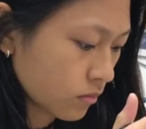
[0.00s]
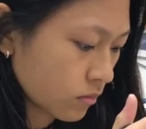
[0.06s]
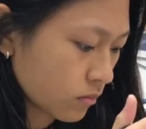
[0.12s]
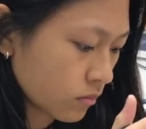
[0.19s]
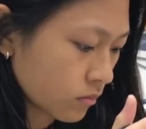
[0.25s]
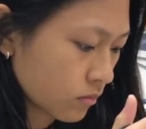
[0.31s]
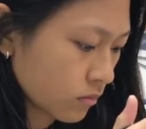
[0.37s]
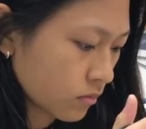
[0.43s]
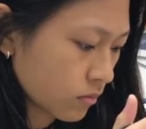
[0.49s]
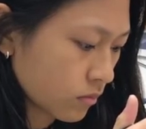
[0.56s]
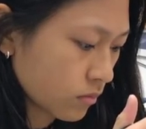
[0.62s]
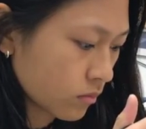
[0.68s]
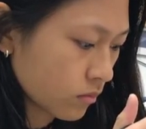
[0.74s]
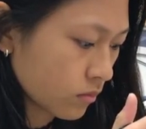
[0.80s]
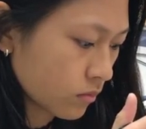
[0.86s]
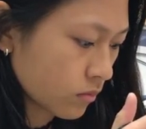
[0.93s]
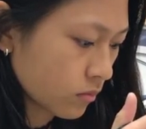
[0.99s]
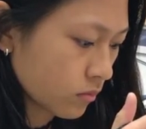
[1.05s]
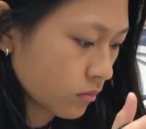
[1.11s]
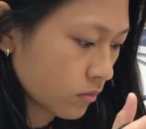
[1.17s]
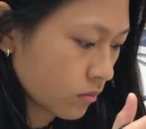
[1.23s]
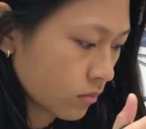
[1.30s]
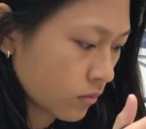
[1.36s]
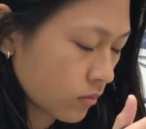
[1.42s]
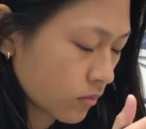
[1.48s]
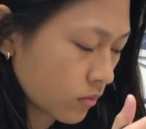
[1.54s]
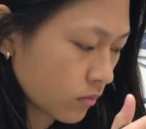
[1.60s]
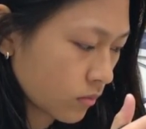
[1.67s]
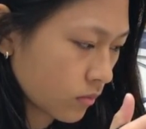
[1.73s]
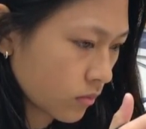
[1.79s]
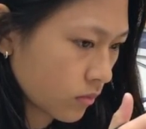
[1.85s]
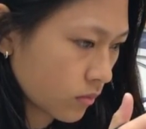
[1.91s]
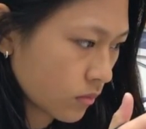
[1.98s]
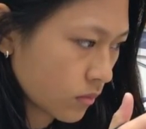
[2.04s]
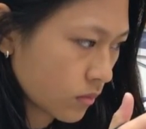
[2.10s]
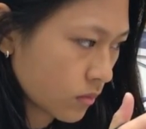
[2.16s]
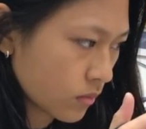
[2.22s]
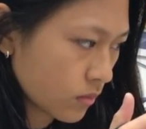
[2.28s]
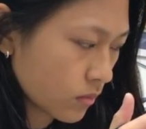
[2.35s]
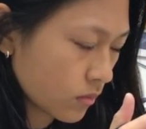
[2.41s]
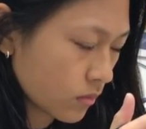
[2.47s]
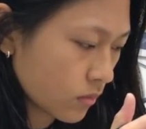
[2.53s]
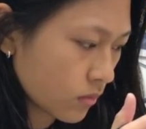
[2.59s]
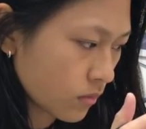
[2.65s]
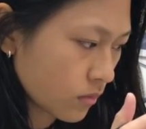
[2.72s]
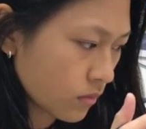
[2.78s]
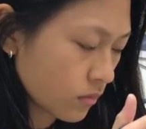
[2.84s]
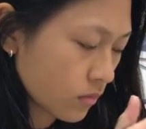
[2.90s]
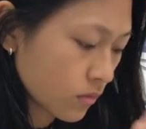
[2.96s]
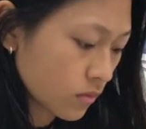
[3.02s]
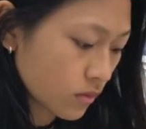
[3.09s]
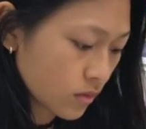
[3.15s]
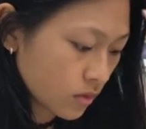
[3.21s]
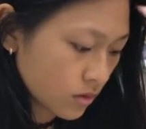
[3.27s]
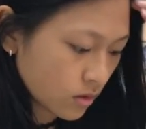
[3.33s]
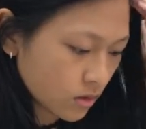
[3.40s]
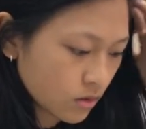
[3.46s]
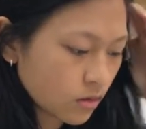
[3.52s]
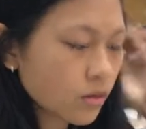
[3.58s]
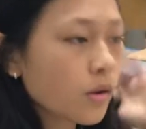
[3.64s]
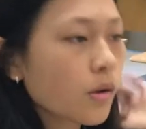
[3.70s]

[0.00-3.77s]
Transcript: [no speech]